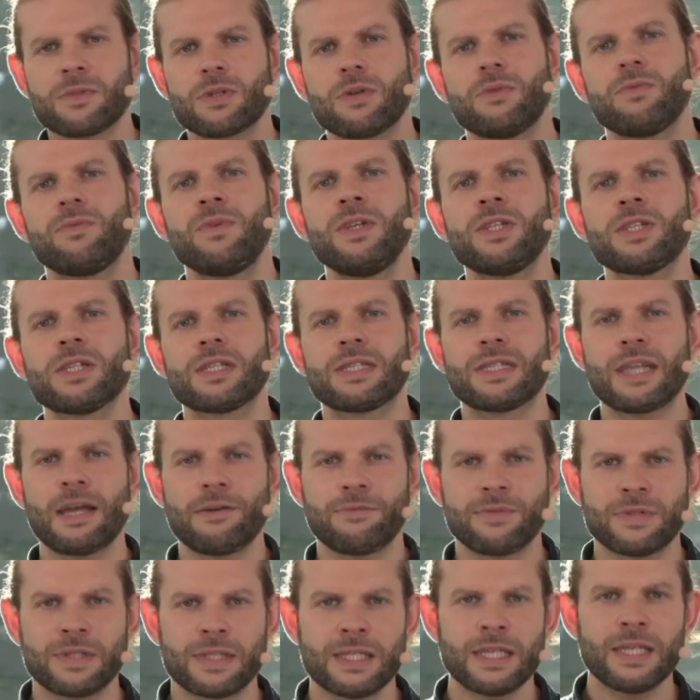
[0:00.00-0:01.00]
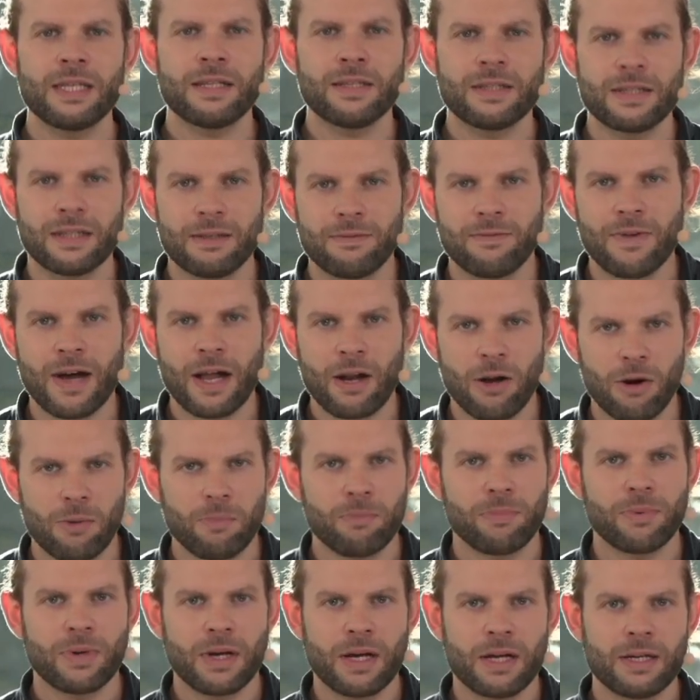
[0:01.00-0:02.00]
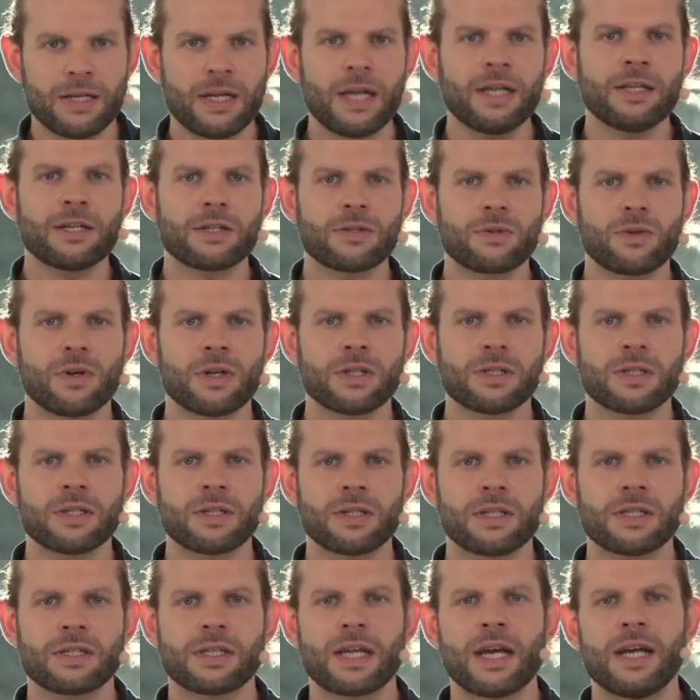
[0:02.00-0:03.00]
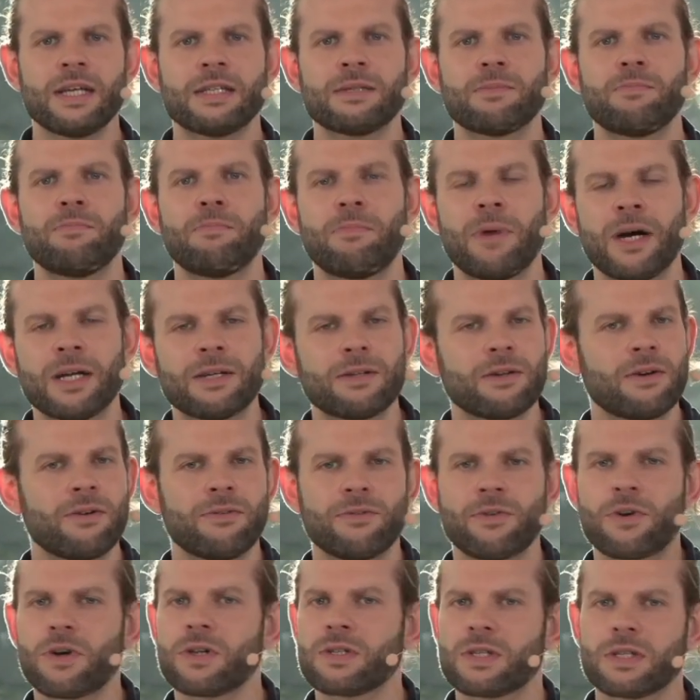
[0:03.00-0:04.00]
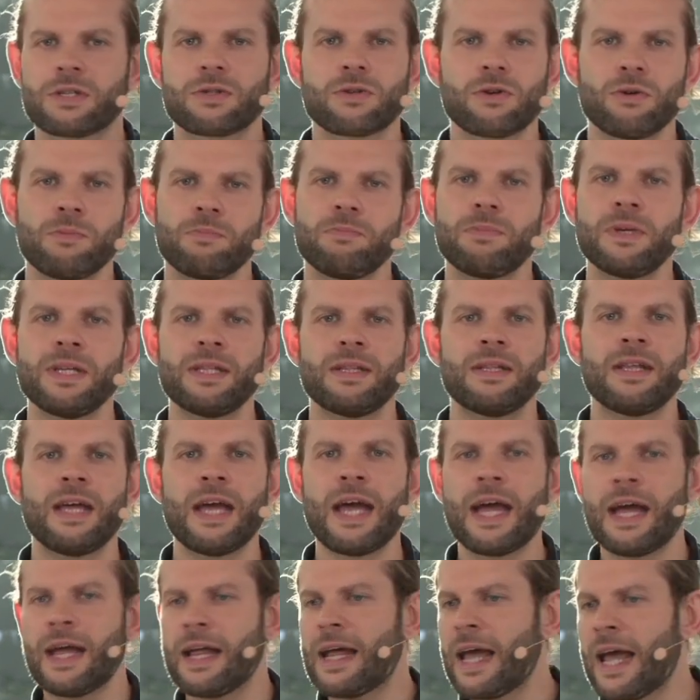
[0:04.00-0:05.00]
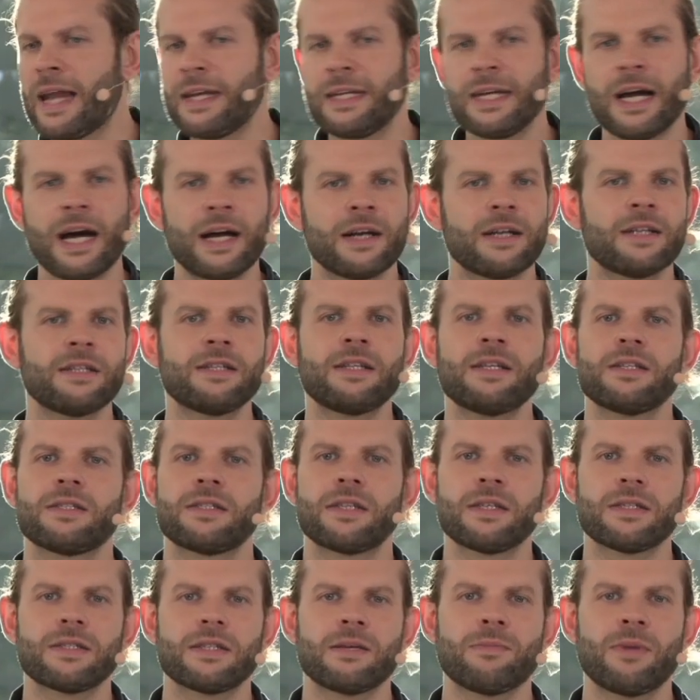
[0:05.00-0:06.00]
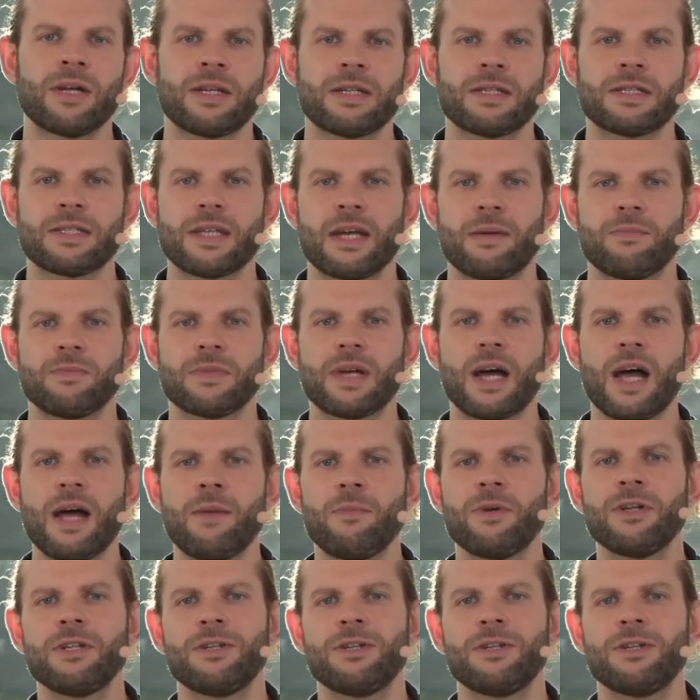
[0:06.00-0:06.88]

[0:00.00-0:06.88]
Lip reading: So we just have seen d.velop data source in this case, but of course, this could be any other system at the same time.